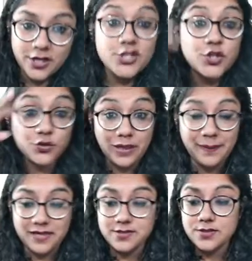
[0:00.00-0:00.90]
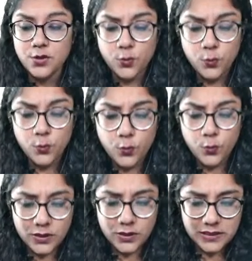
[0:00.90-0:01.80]
So three parts. What are the
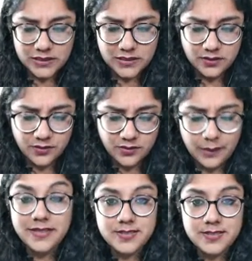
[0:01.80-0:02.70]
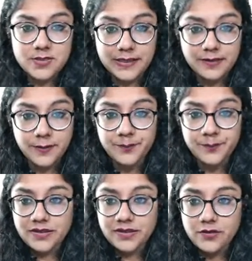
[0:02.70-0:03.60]
three parts, guys? Over here, if you
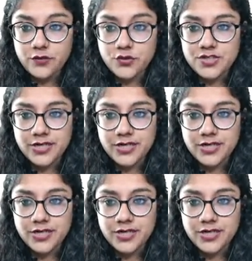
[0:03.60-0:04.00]
just check on,